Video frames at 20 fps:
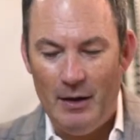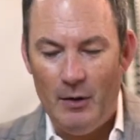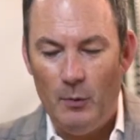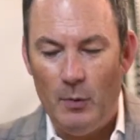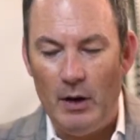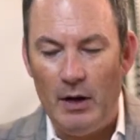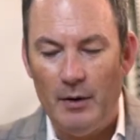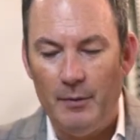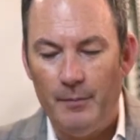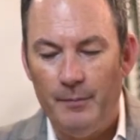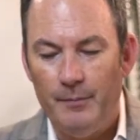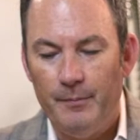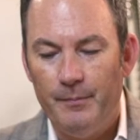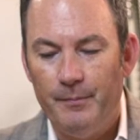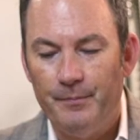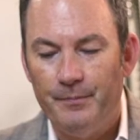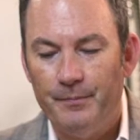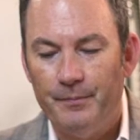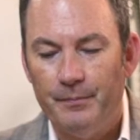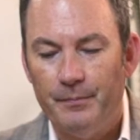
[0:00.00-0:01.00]
Well,
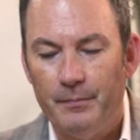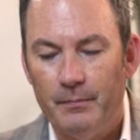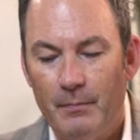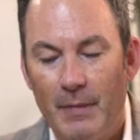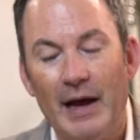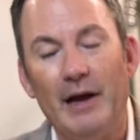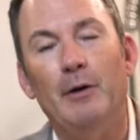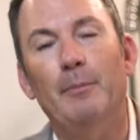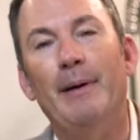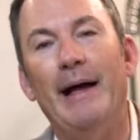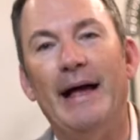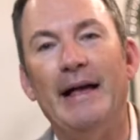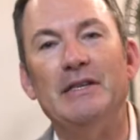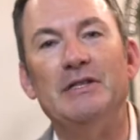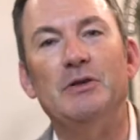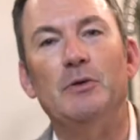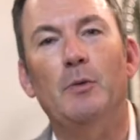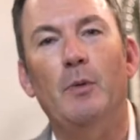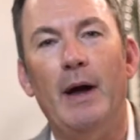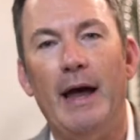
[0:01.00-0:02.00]
Michael
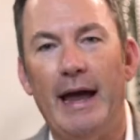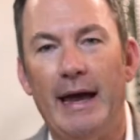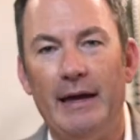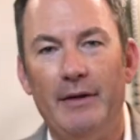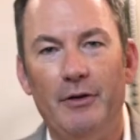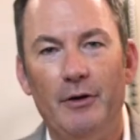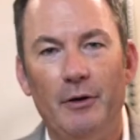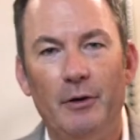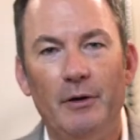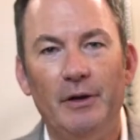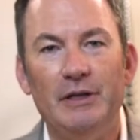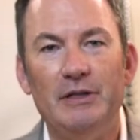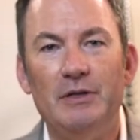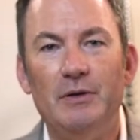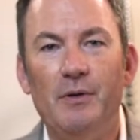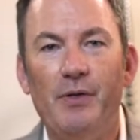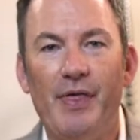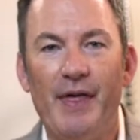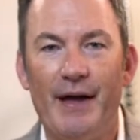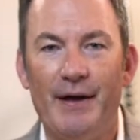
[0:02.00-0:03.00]
passed away in the early
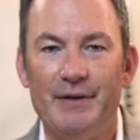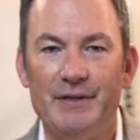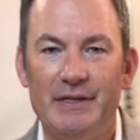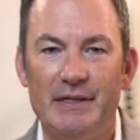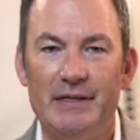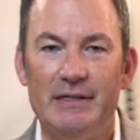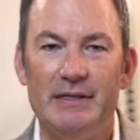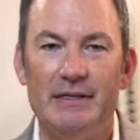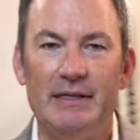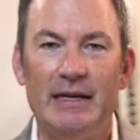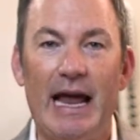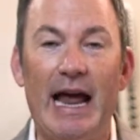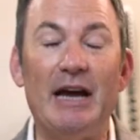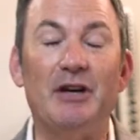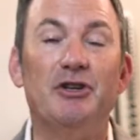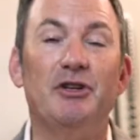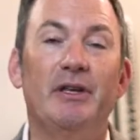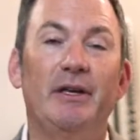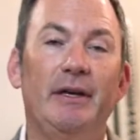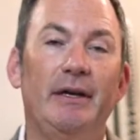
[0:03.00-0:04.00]
2000s,
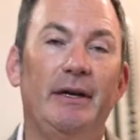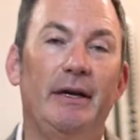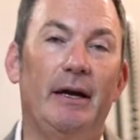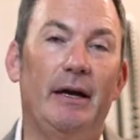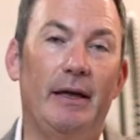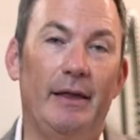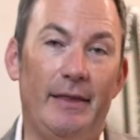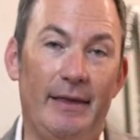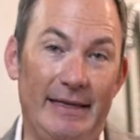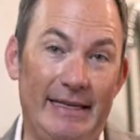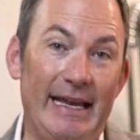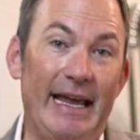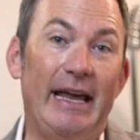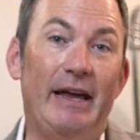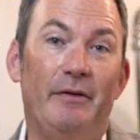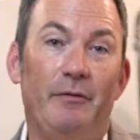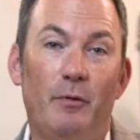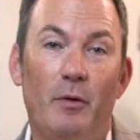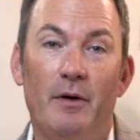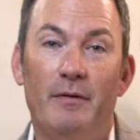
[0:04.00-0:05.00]
actually the day
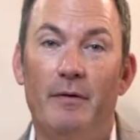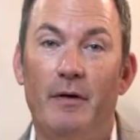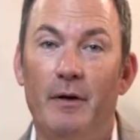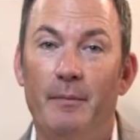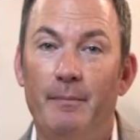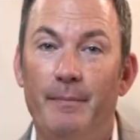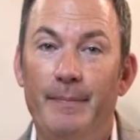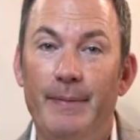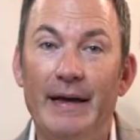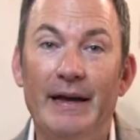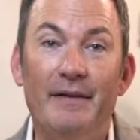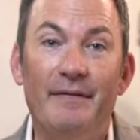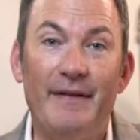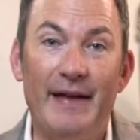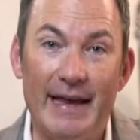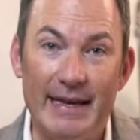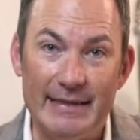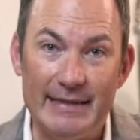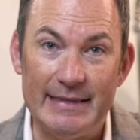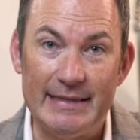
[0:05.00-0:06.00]
of one of our big
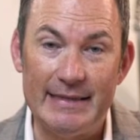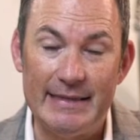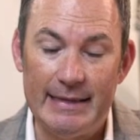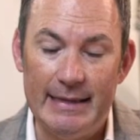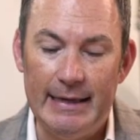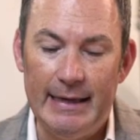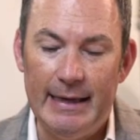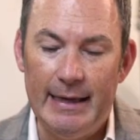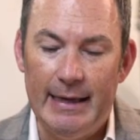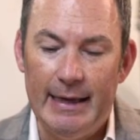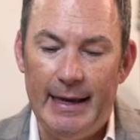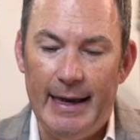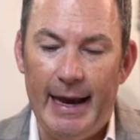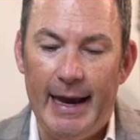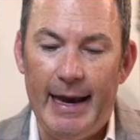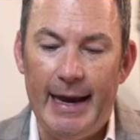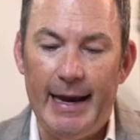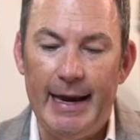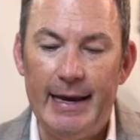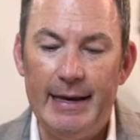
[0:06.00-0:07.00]
events.
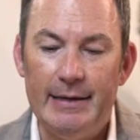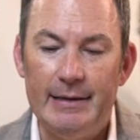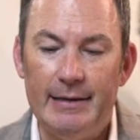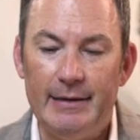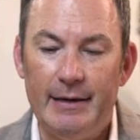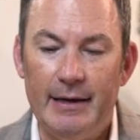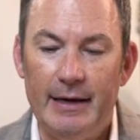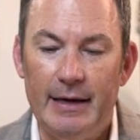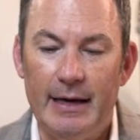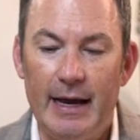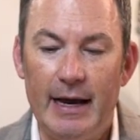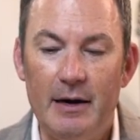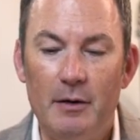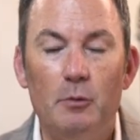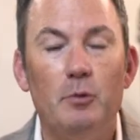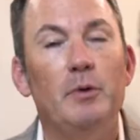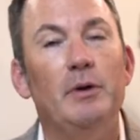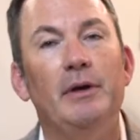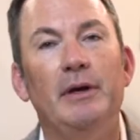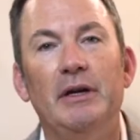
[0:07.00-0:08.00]
And it had a
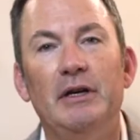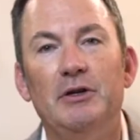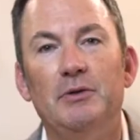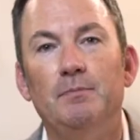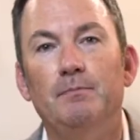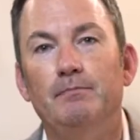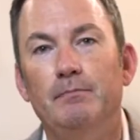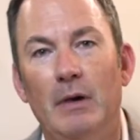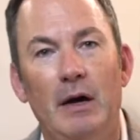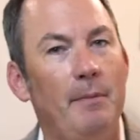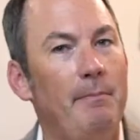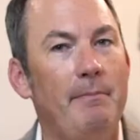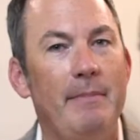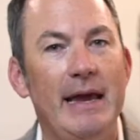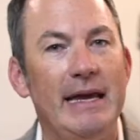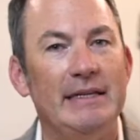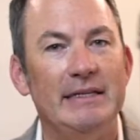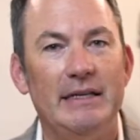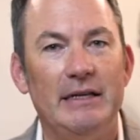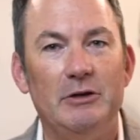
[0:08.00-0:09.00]
really
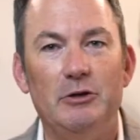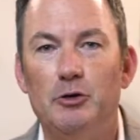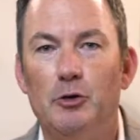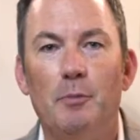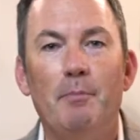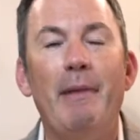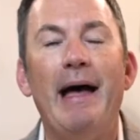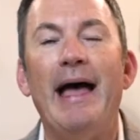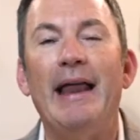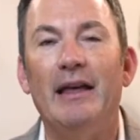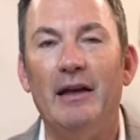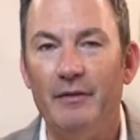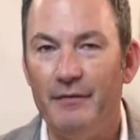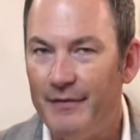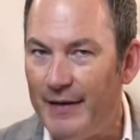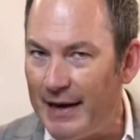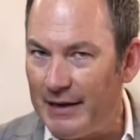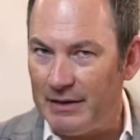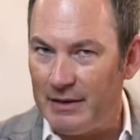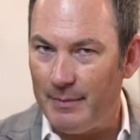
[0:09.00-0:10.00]
amazing, dramatic
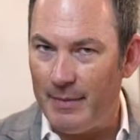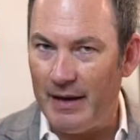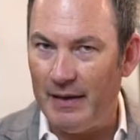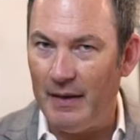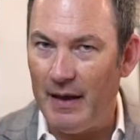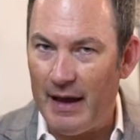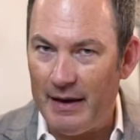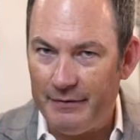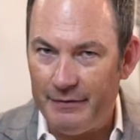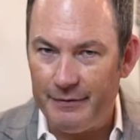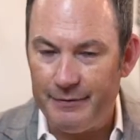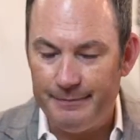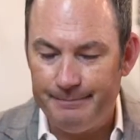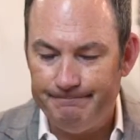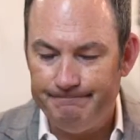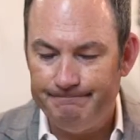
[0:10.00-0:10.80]
effect on my life.